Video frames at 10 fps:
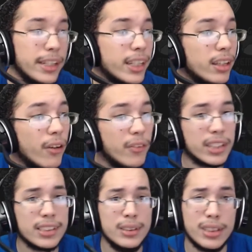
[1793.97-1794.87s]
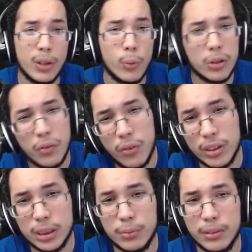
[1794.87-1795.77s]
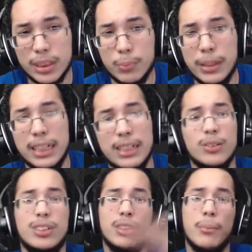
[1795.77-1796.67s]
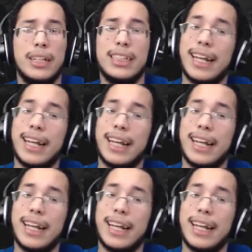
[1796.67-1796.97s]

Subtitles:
the Delphox I think it's like 104 speed, which is amazing.